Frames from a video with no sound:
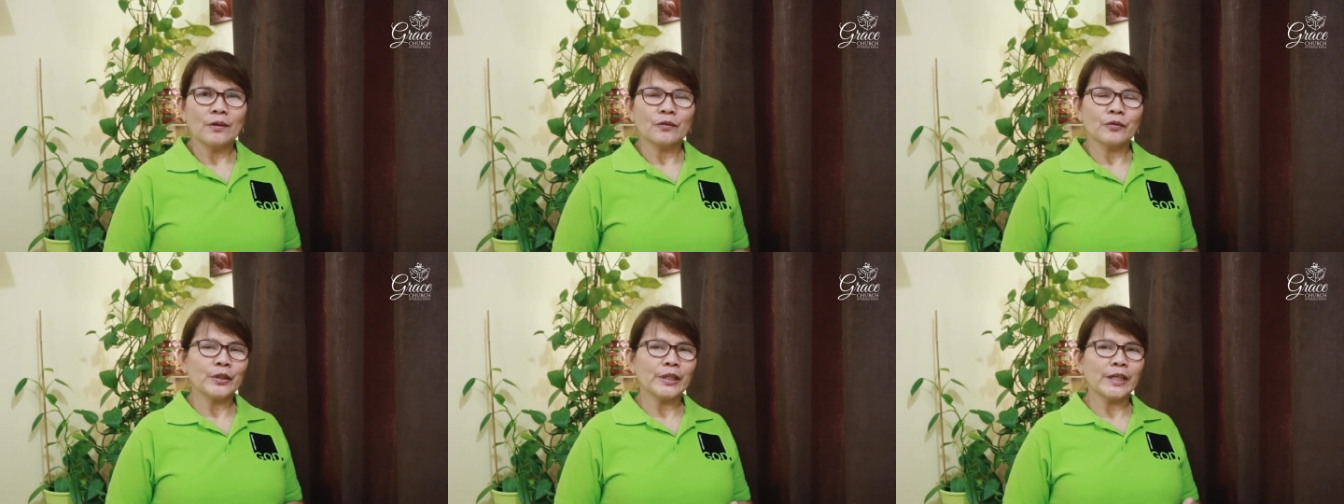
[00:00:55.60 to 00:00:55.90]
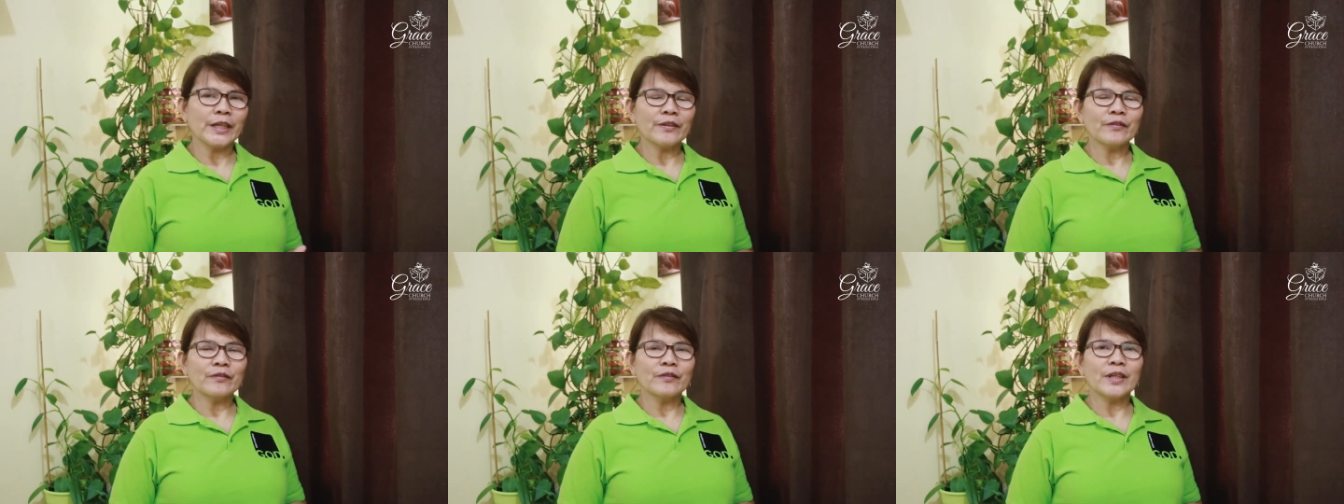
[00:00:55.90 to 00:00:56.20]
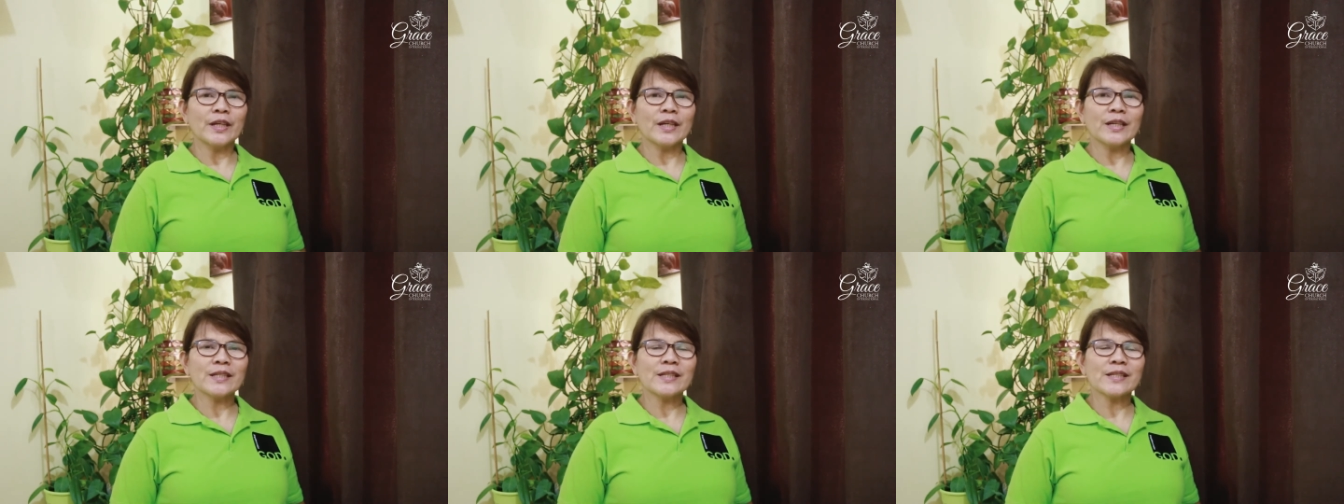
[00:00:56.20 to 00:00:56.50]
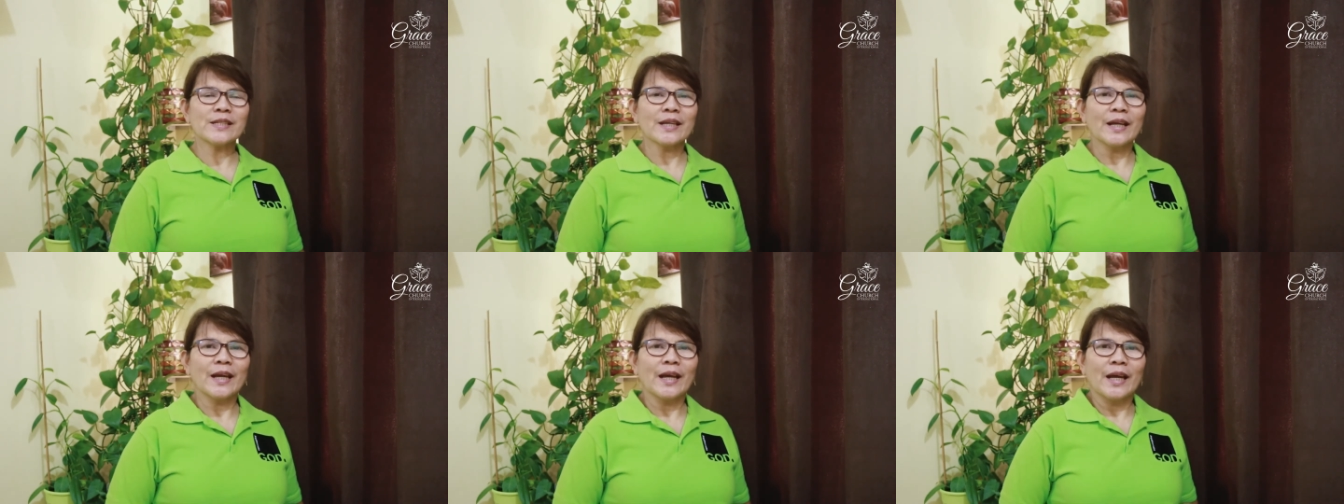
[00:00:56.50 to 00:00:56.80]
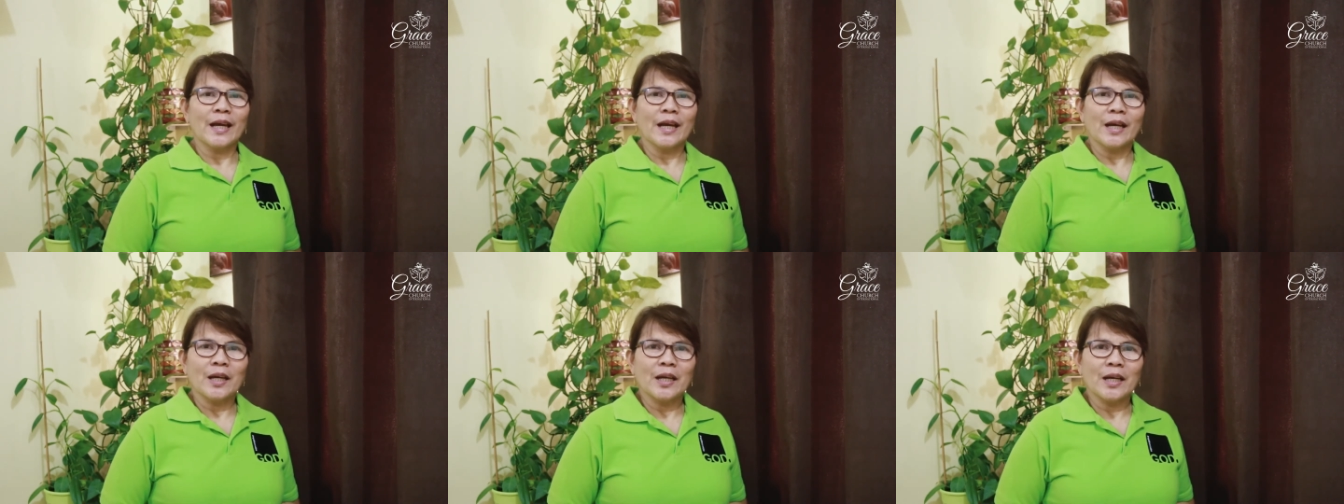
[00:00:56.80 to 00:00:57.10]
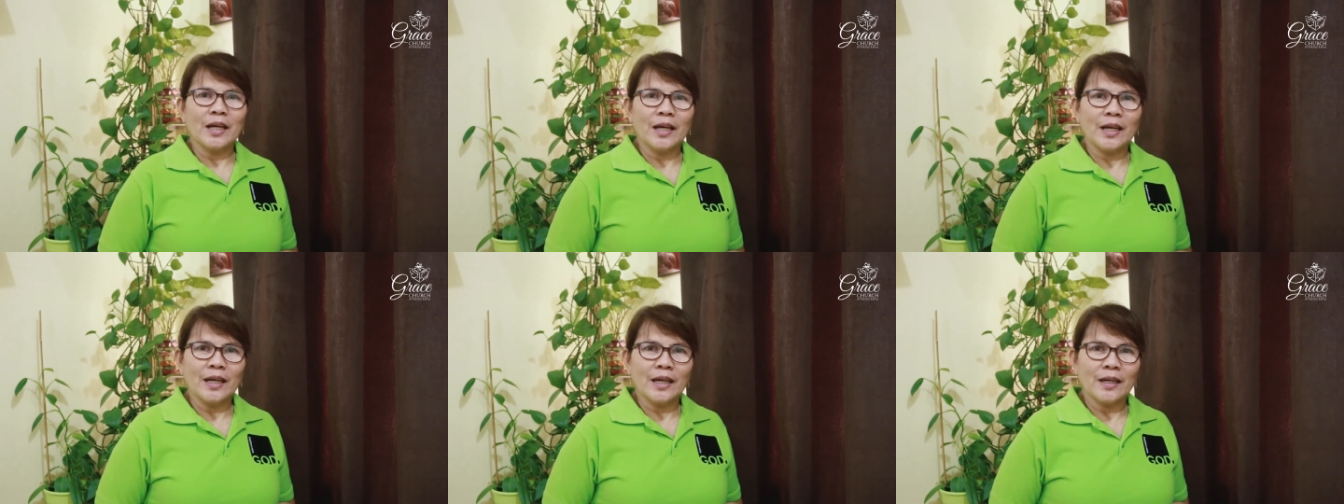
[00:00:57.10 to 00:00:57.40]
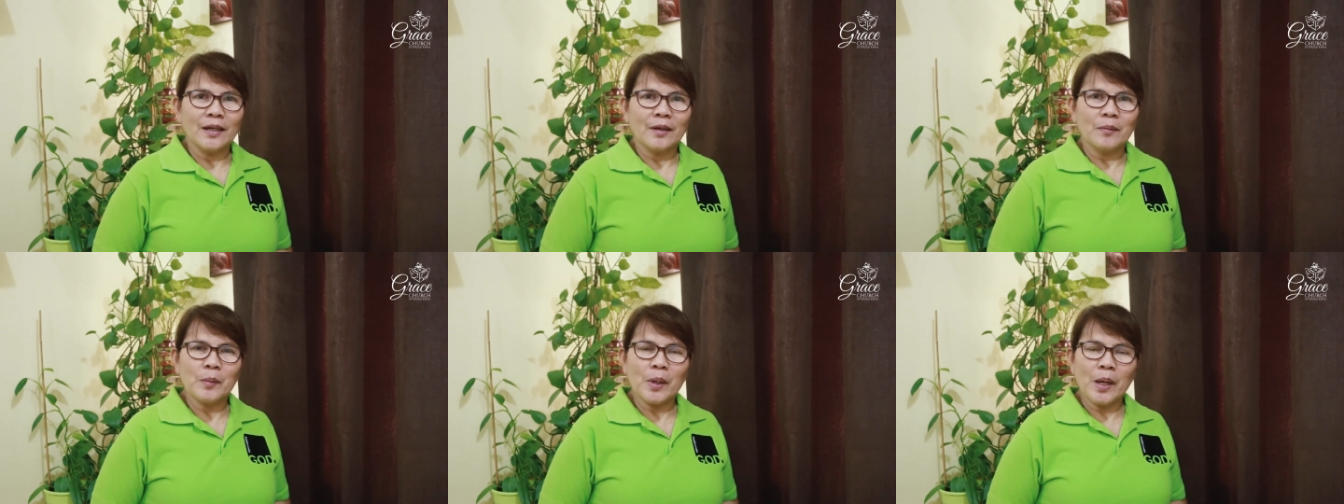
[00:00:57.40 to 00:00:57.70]
forgiveness,
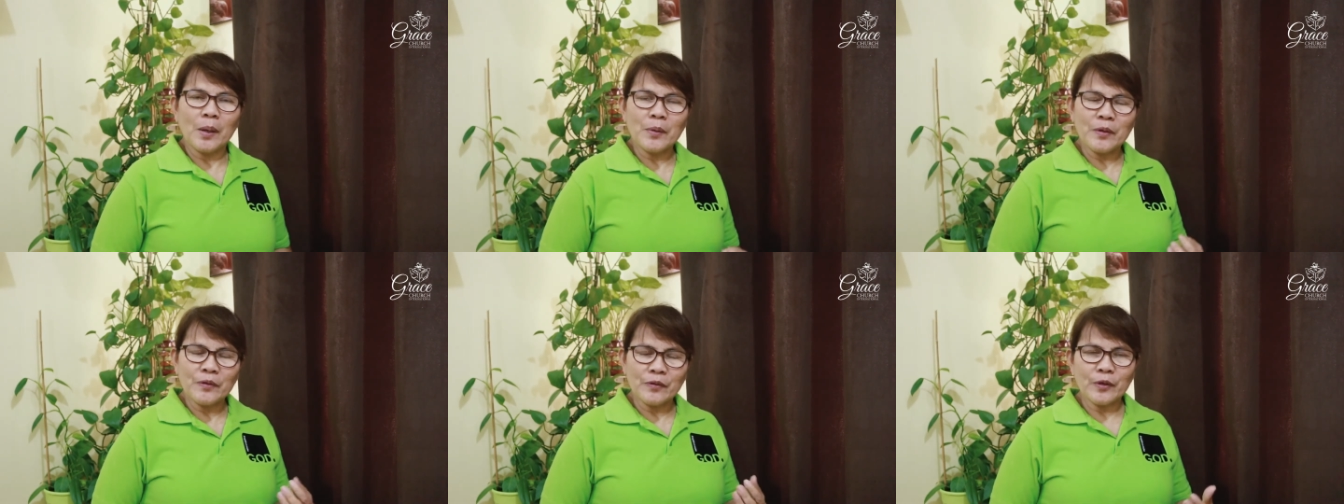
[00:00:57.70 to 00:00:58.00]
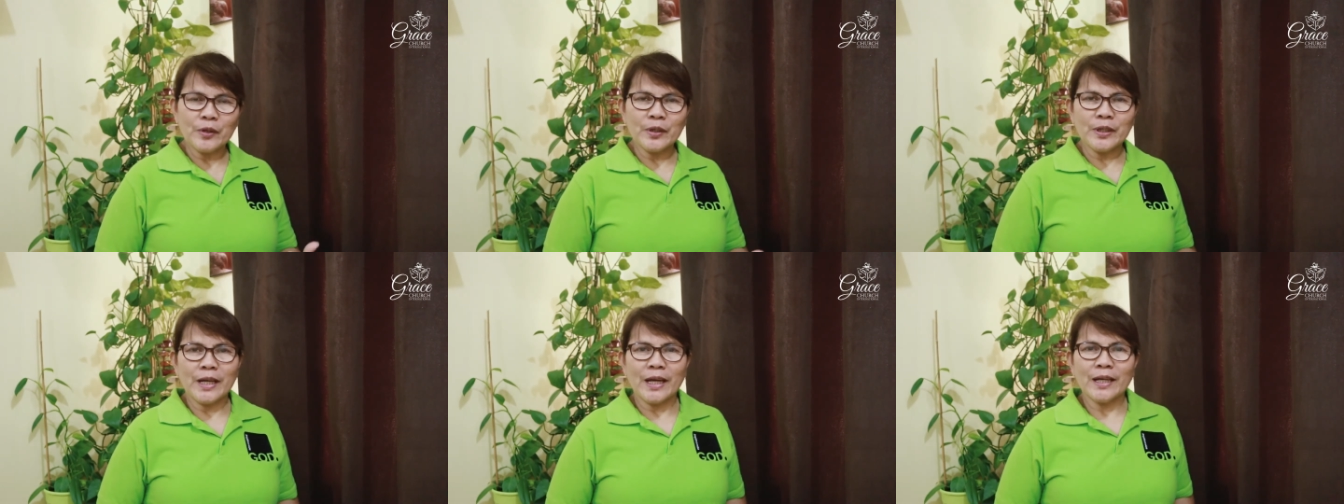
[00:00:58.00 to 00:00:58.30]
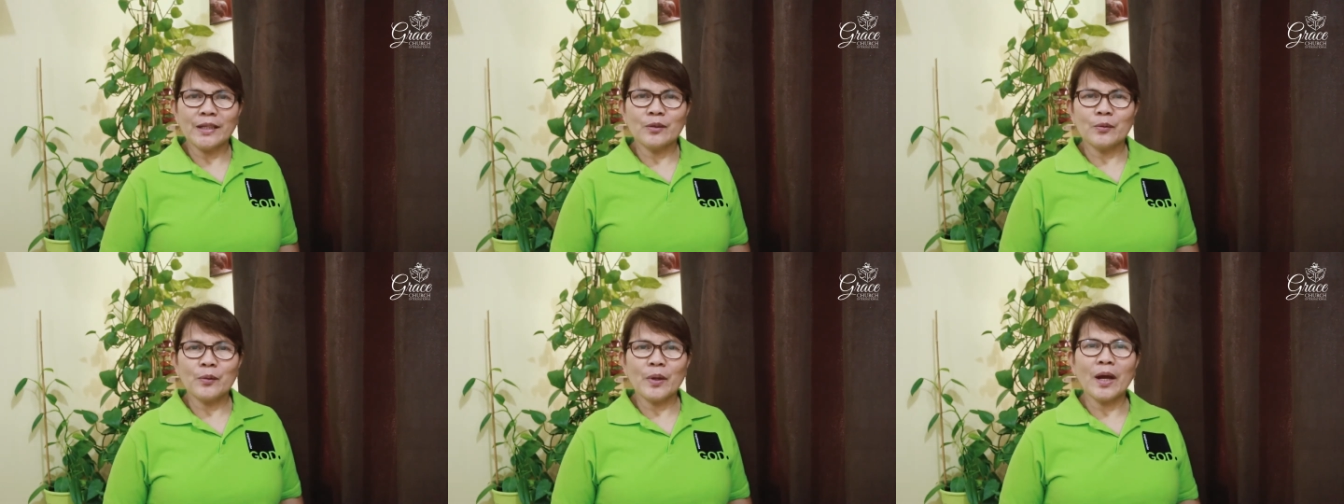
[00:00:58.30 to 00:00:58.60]
but before that,